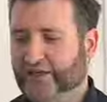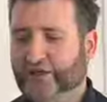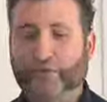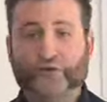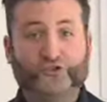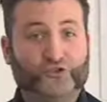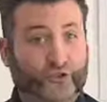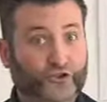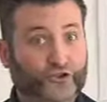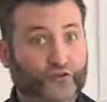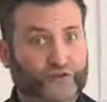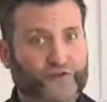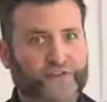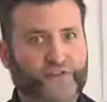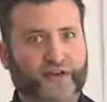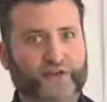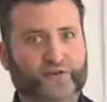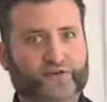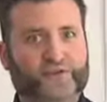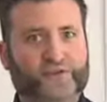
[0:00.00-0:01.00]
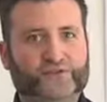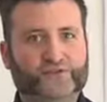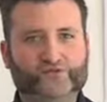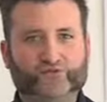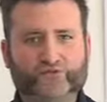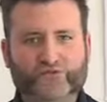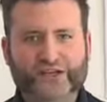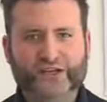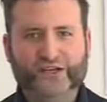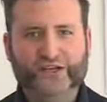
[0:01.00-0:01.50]
with ultrasounds. It's
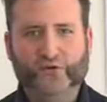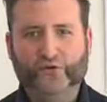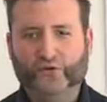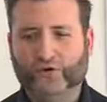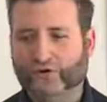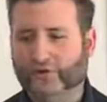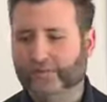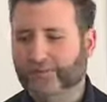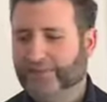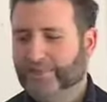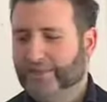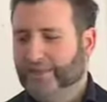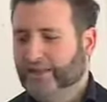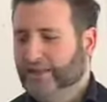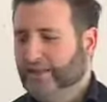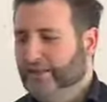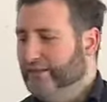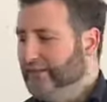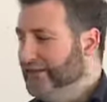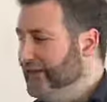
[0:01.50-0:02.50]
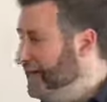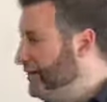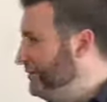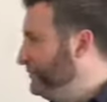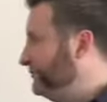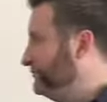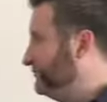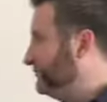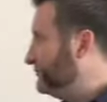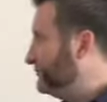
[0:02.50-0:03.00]
really cool. Now,
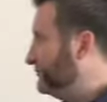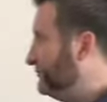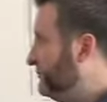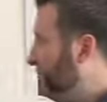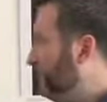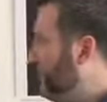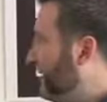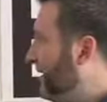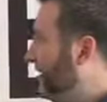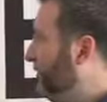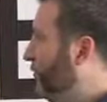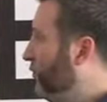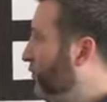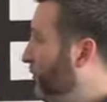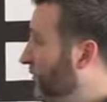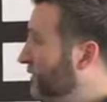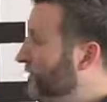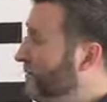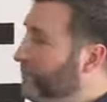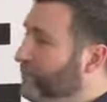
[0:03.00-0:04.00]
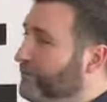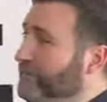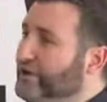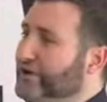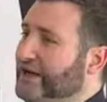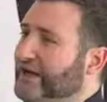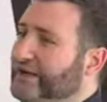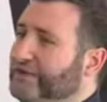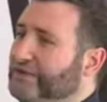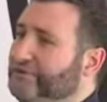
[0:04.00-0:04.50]
one
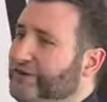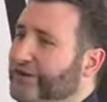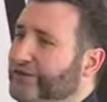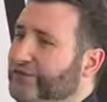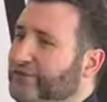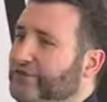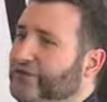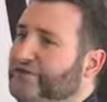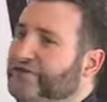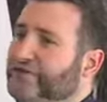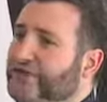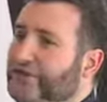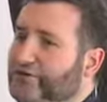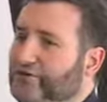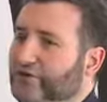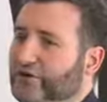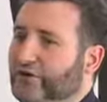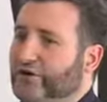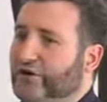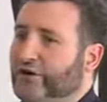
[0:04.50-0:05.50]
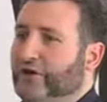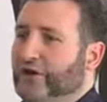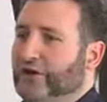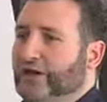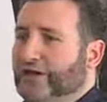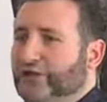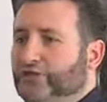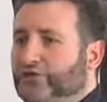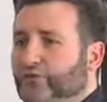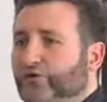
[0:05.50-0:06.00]
important aspect for a teacher
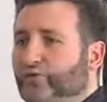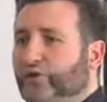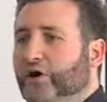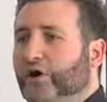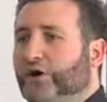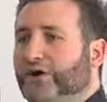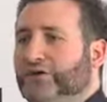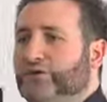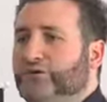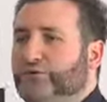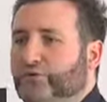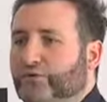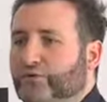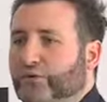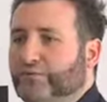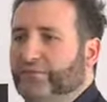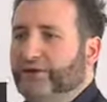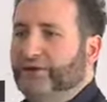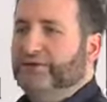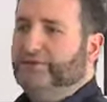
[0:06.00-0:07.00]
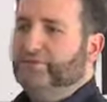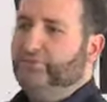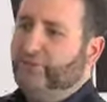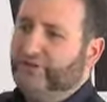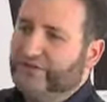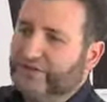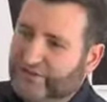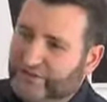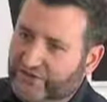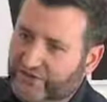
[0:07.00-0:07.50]
is to walk into a room and
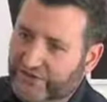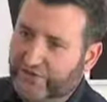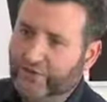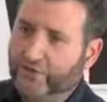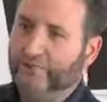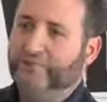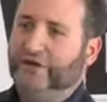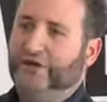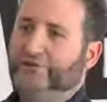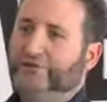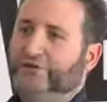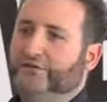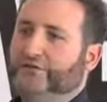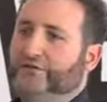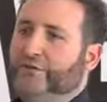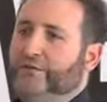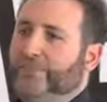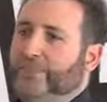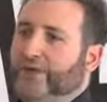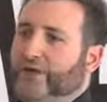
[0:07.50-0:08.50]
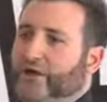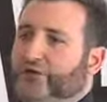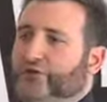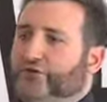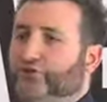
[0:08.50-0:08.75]
press a single button. So